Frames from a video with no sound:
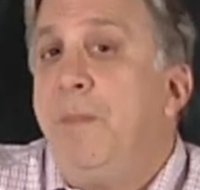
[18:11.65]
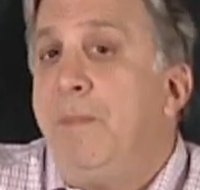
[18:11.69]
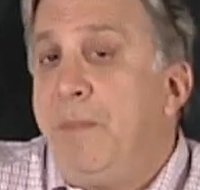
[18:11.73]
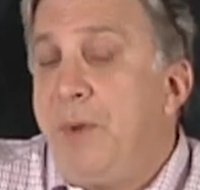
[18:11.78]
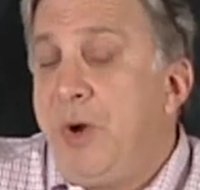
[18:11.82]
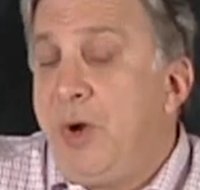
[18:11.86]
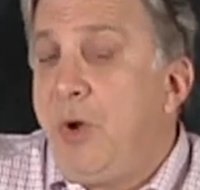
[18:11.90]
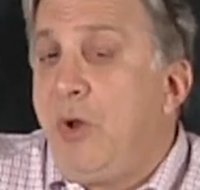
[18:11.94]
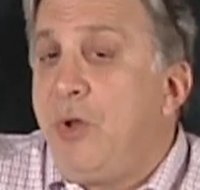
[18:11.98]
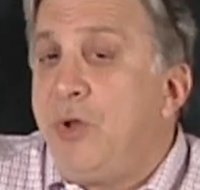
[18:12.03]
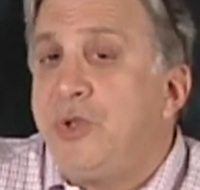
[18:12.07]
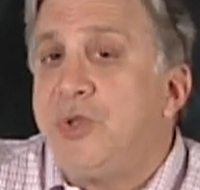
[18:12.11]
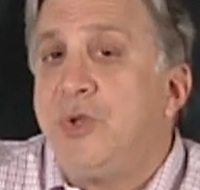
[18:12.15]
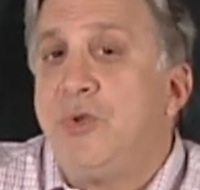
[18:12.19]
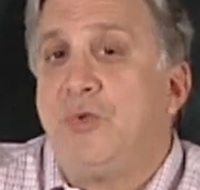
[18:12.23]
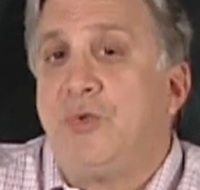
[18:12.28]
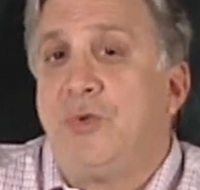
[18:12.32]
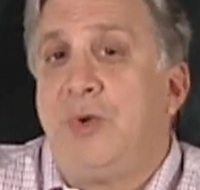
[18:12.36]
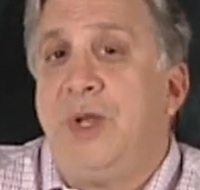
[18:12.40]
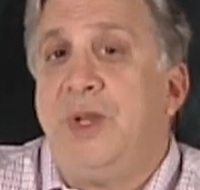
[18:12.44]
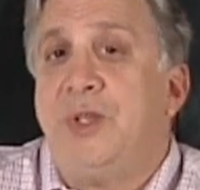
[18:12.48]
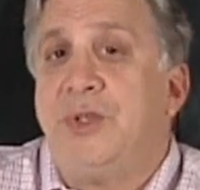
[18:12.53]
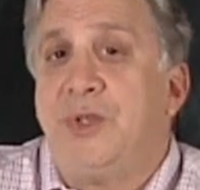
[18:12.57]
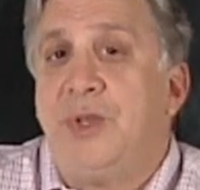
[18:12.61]
but it also
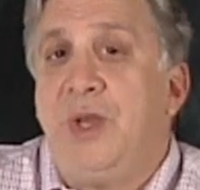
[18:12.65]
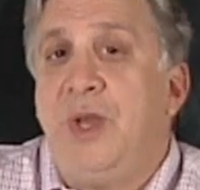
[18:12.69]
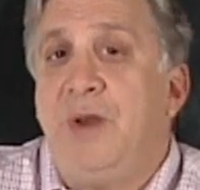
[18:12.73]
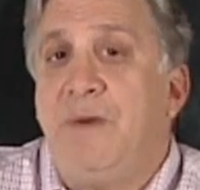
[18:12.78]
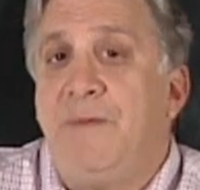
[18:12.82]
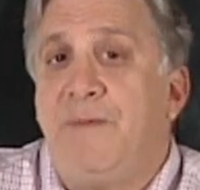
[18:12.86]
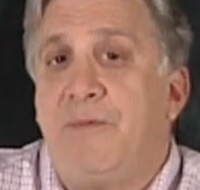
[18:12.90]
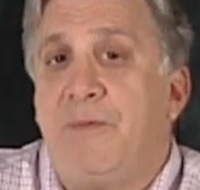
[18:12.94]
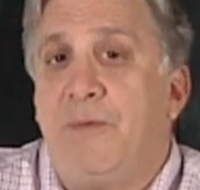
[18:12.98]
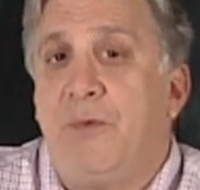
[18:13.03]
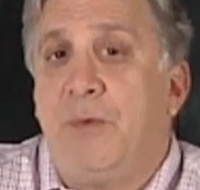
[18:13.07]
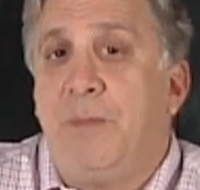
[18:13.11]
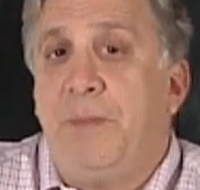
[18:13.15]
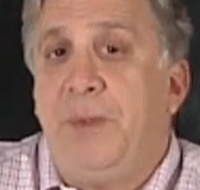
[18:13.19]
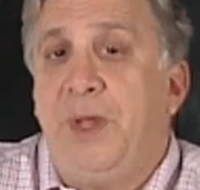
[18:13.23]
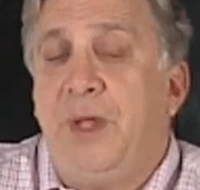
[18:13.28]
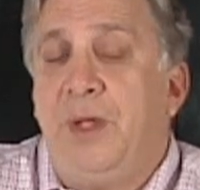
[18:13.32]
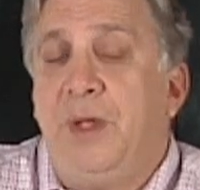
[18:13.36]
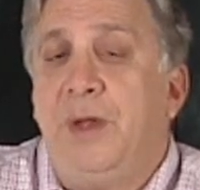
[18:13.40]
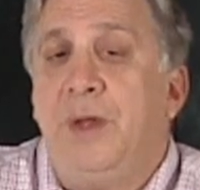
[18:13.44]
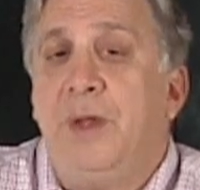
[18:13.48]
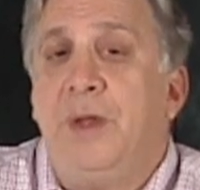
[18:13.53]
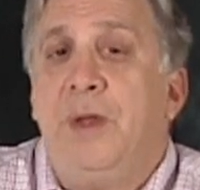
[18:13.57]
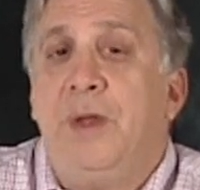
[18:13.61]
translated for me
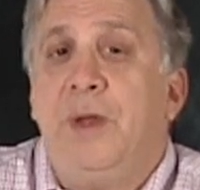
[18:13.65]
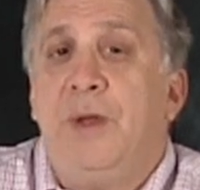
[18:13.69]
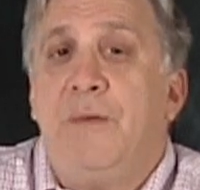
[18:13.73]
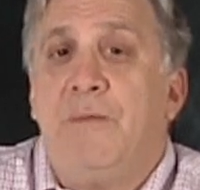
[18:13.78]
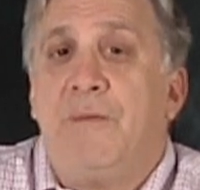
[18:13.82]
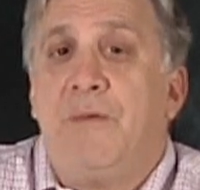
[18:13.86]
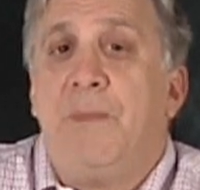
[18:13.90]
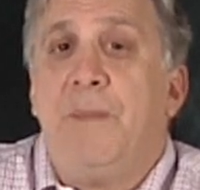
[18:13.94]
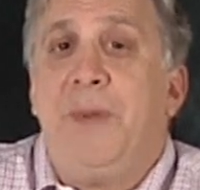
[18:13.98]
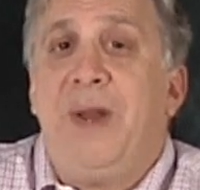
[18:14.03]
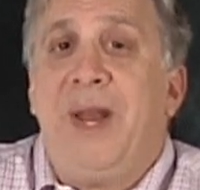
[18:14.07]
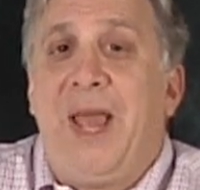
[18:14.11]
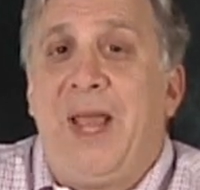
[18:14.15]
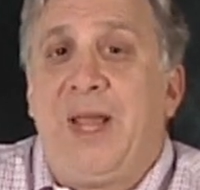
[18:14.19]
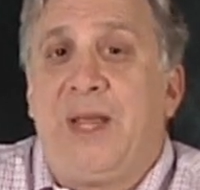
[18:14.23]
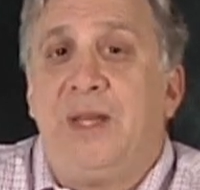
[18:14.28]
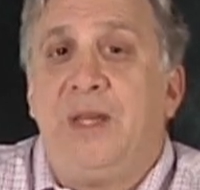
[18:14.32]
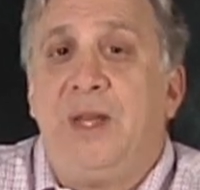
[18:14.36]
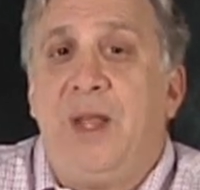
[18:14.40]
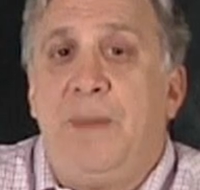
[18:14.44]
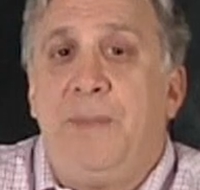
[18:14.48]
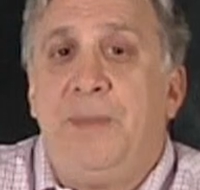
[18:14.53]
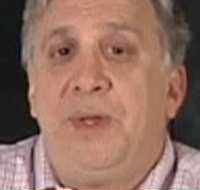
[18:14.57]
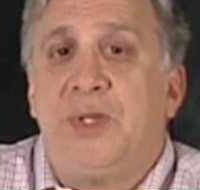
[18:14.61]
from an
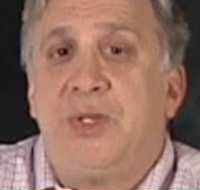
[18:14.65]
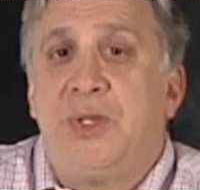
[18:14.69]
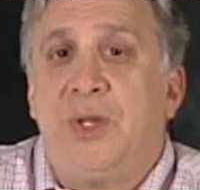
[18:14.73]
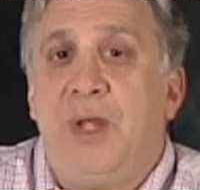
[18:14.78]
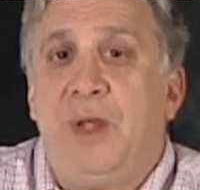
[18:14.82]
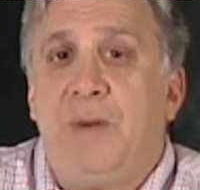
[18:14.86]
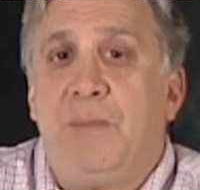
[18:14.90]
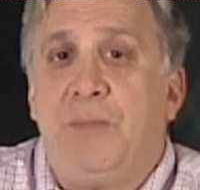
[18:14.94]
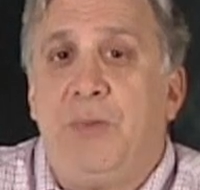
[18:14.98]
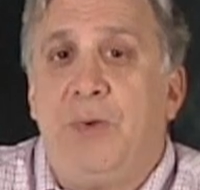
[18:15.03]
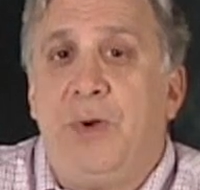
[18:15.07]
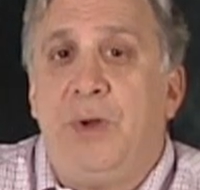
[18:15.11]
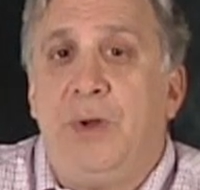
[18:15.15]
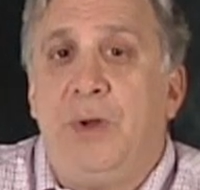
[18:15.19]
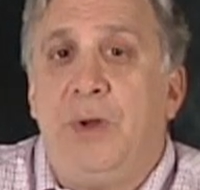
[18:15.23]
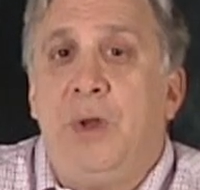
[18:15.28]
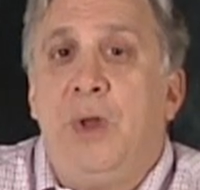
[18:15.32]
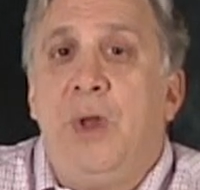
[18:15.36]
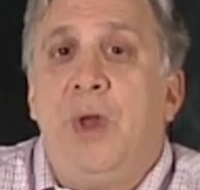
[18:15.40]
academic standpoint.